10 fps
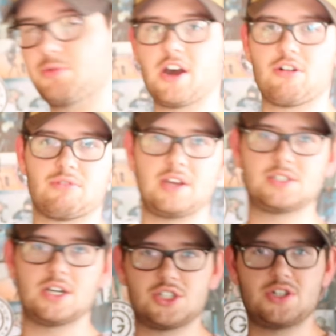we are a
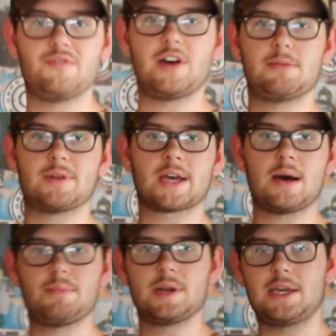research and development
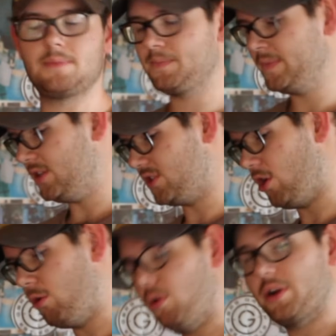company, so the
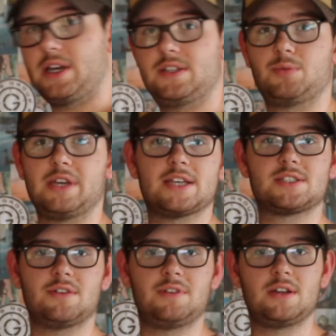whole point is we get
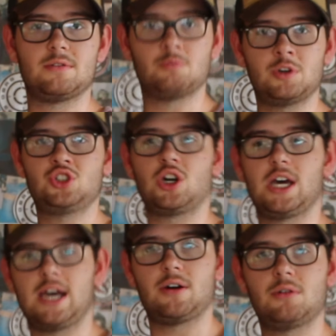stuff in, we try
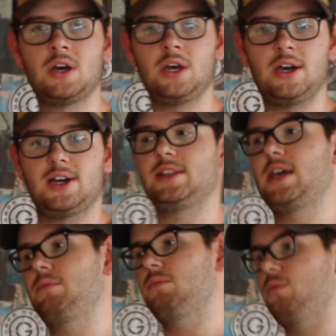it out, and
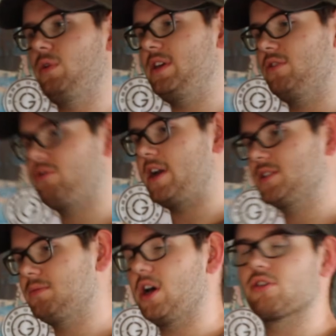then we create
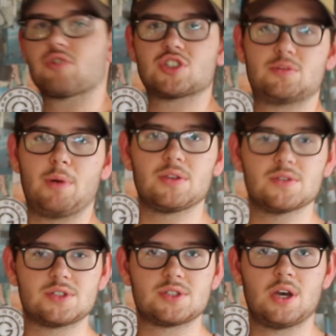some kind of
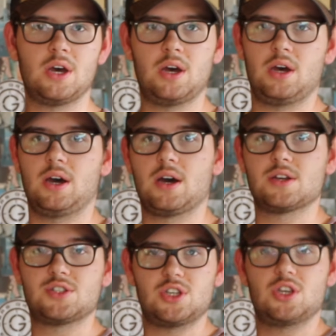response
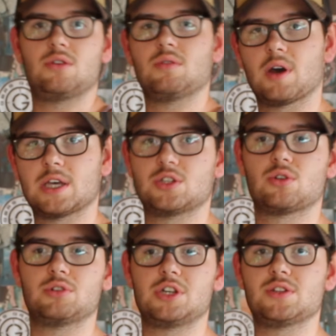to you as an
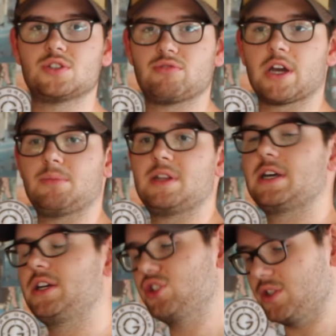audience,
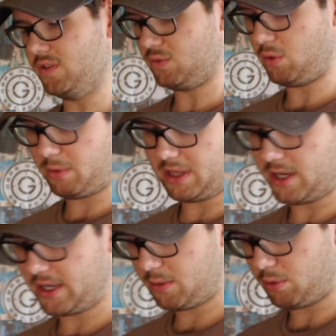recommendations, what we
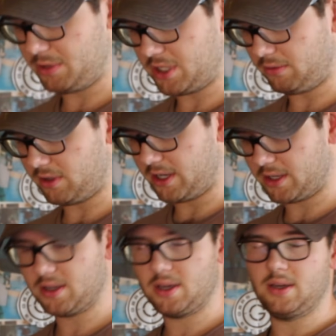like, what we don't
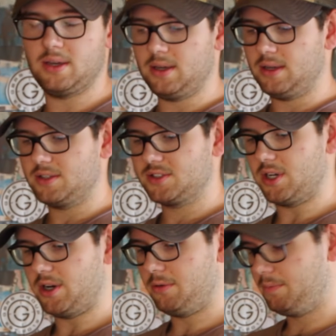like. So